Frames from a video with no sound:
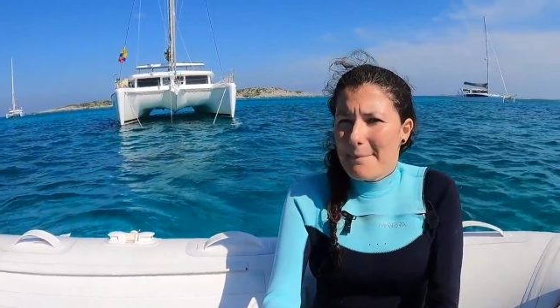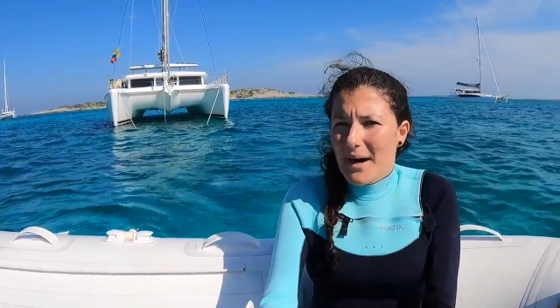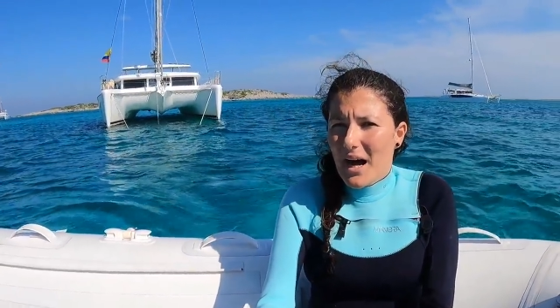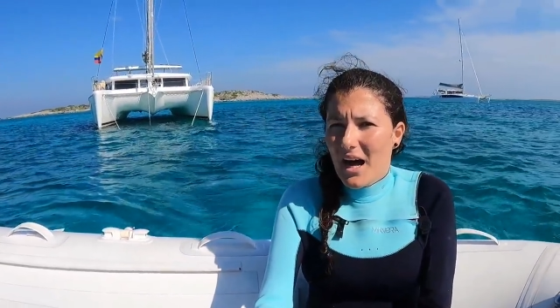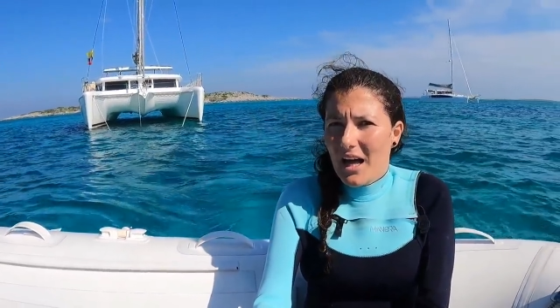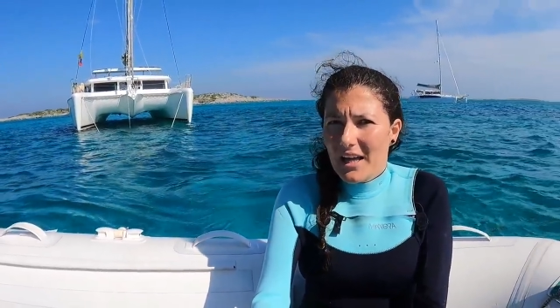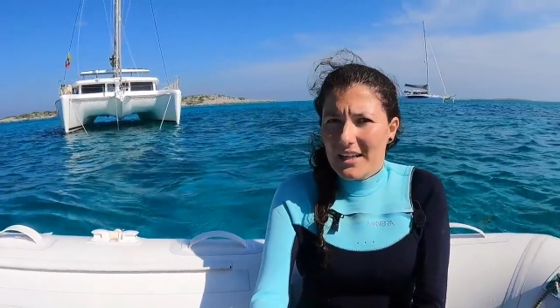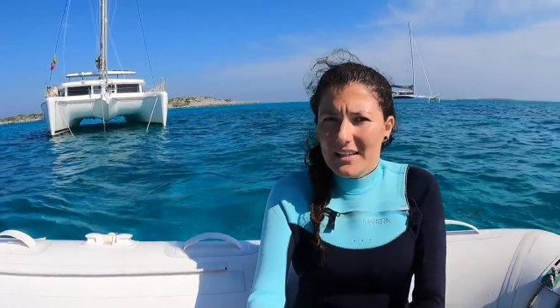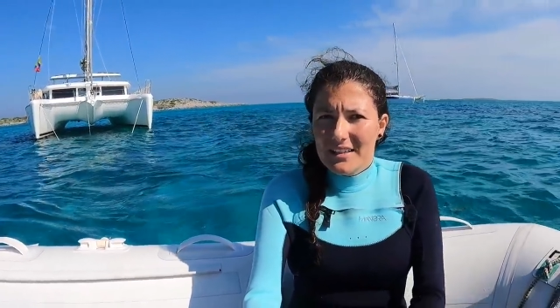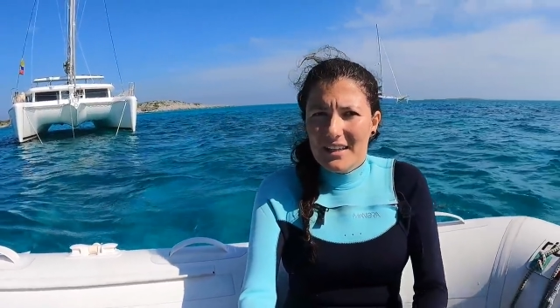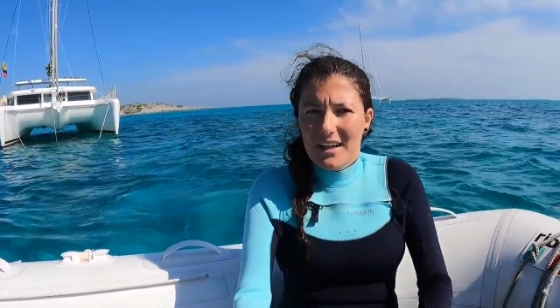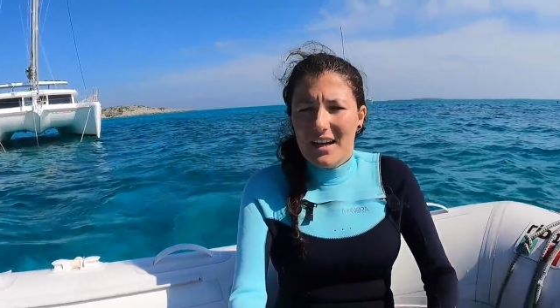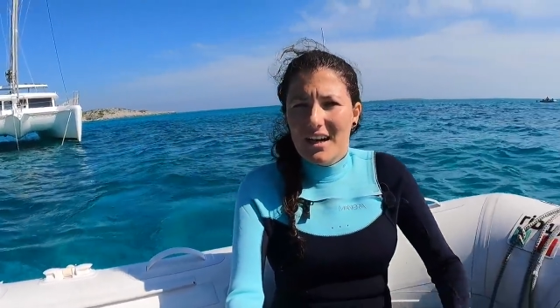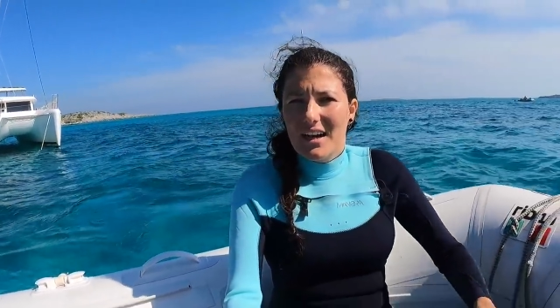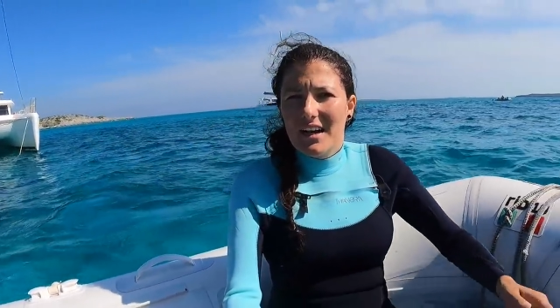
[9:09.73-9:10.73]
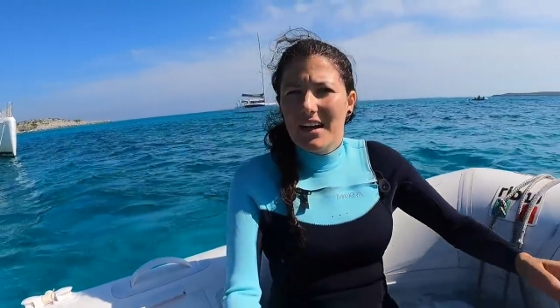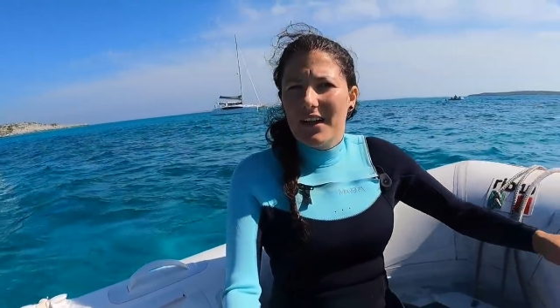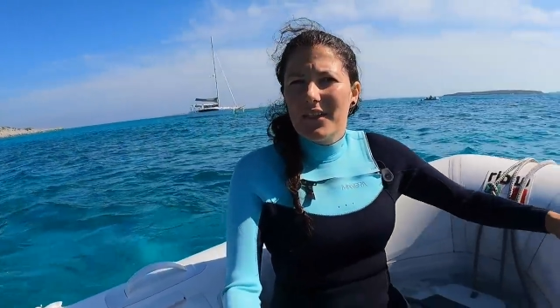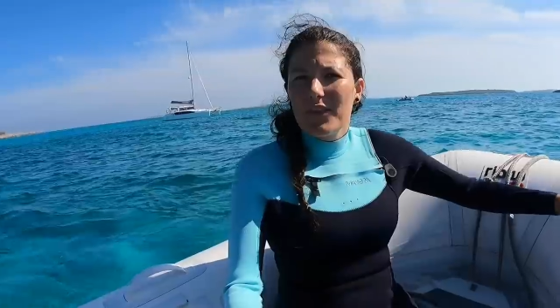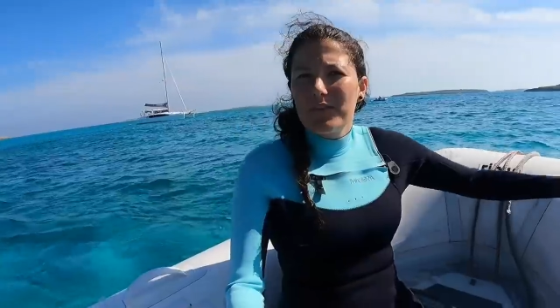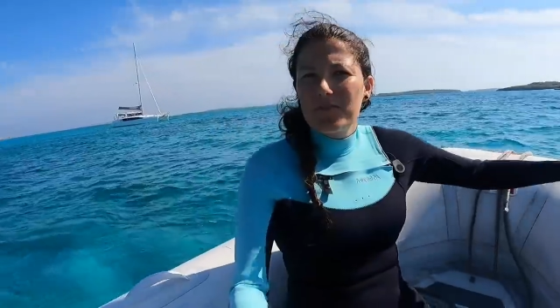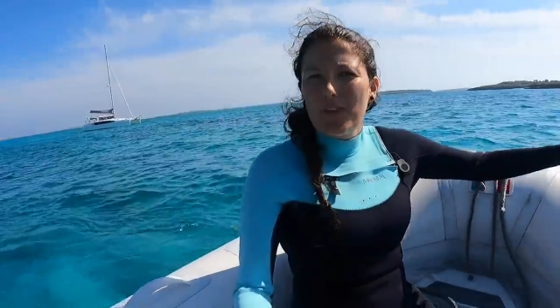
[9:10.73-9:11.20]
but
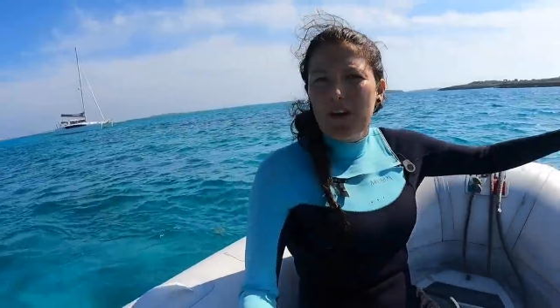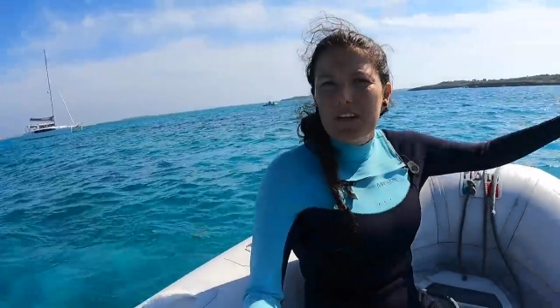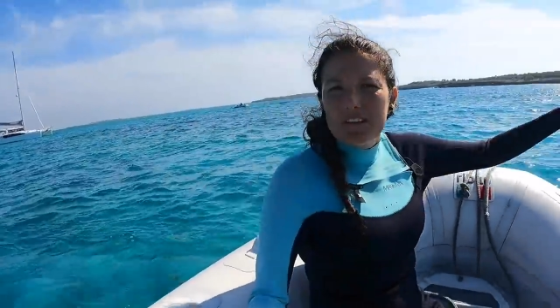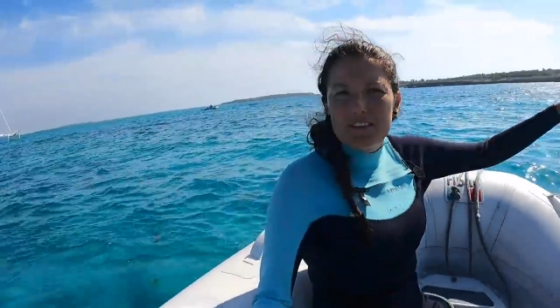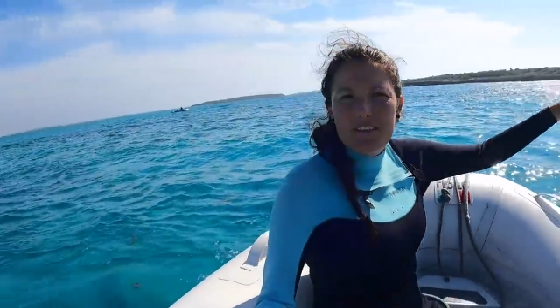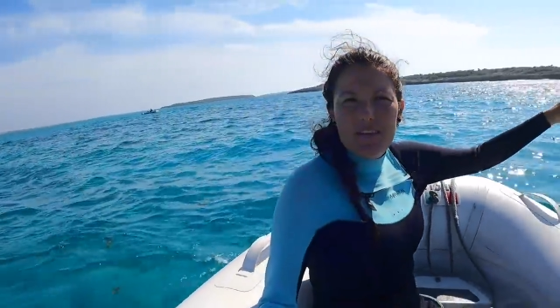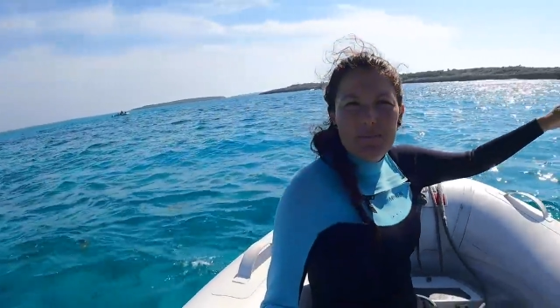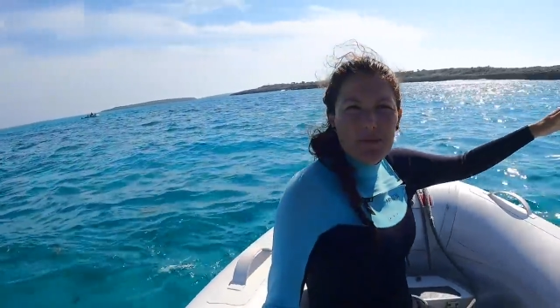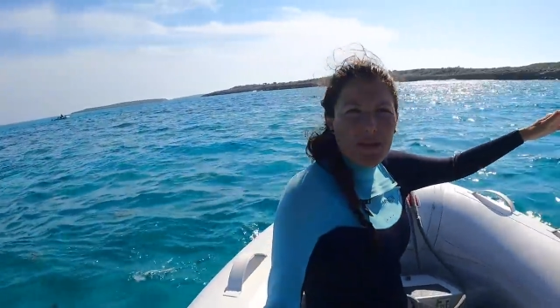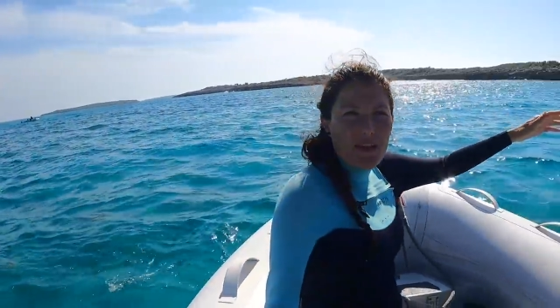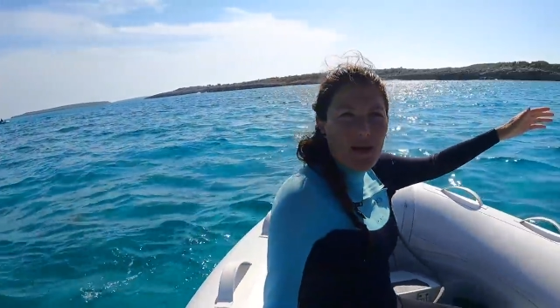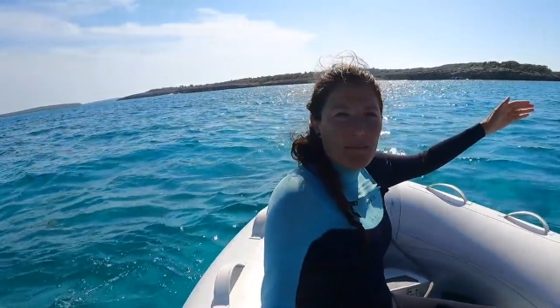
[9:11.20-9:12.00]
uh, the front is gonna be